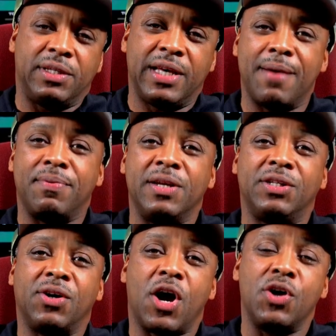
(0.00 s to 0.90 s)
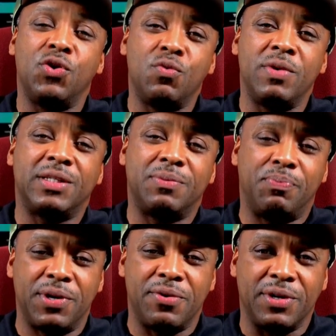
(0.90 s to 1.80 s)
be tapping into our human
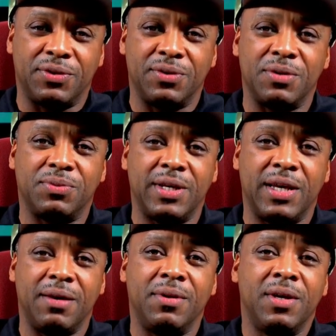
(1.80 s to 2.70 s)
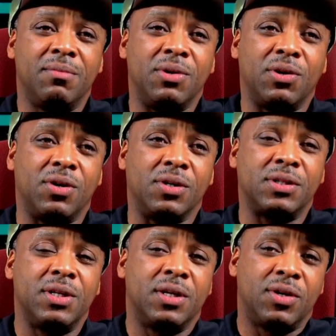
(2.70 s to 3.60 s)
spirit, you know what I'm saying?
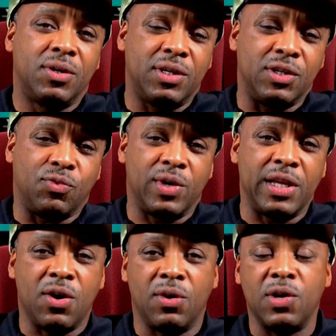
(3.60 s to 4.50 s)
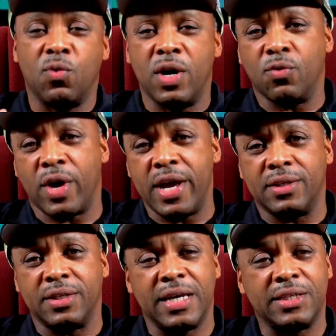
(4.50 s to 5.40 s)
Because it's really only one
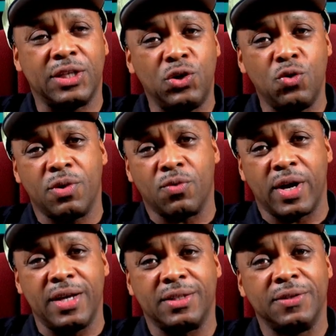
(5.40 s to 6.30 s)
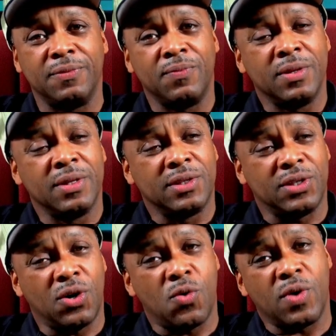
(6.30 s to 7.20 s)
race, and that's the human race.
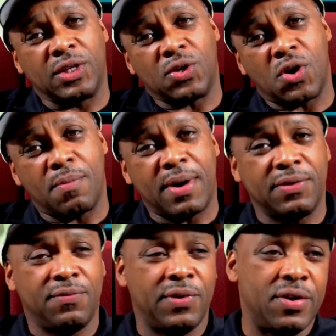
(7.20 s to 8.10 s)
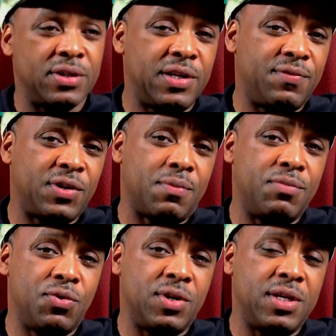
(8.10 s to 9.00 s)
So when I talk about the various different
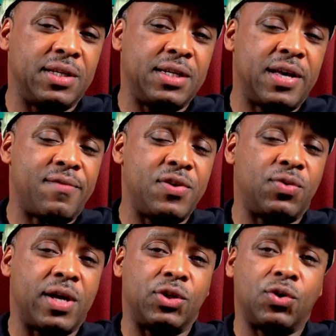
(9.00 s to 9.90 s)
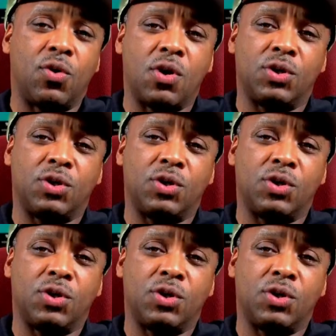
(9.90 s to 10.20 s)
communities, I definitely try to talk